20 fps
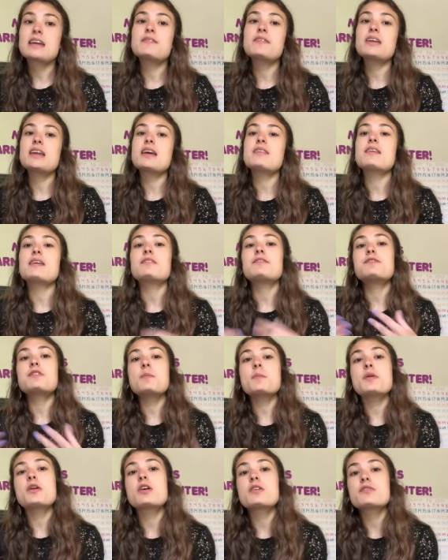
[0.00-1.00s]
of it and then flip
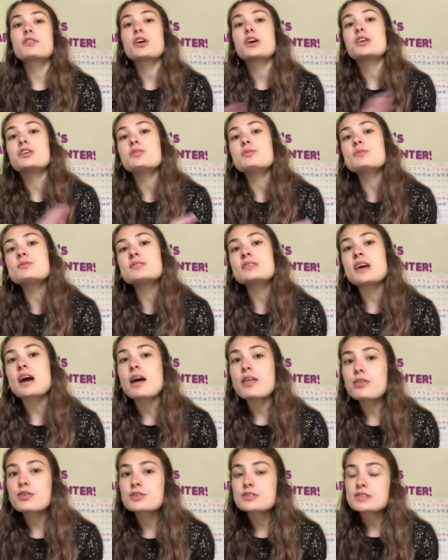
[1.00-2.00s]
it over and use the
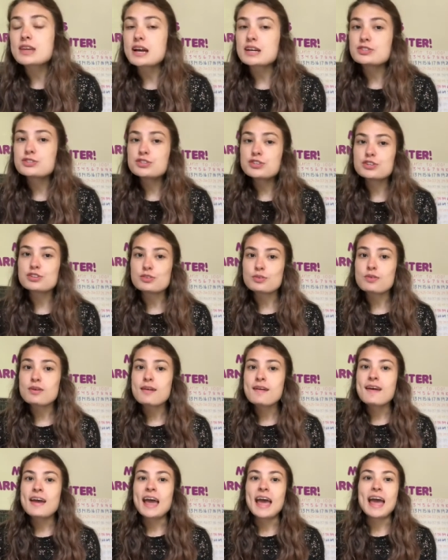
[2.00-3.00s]
other side too.
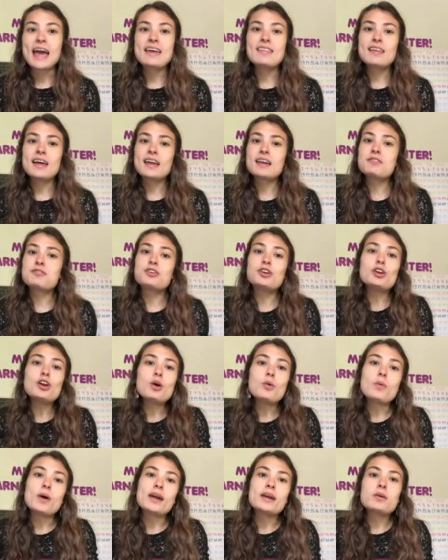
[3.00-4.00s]
And then if you
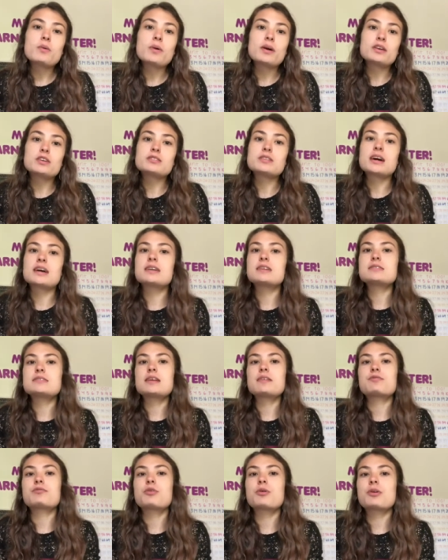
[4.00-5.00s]
don't want it when you're done, instead
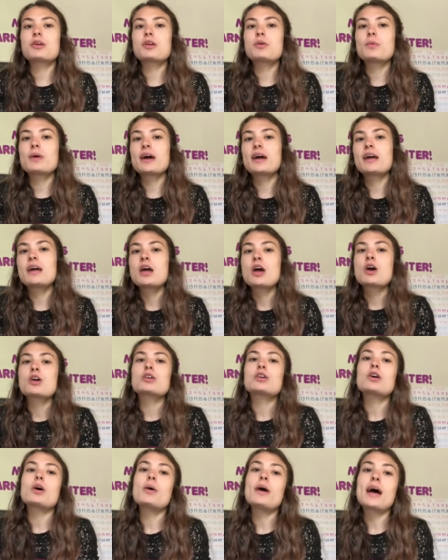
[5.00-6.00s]
of throwing it away,
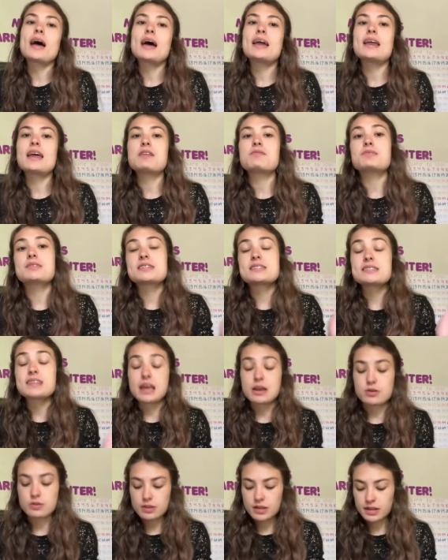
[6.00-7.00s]
go ahead and
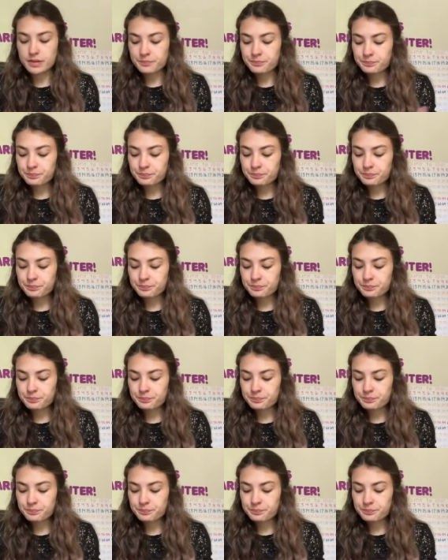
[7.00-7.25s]
recycle it.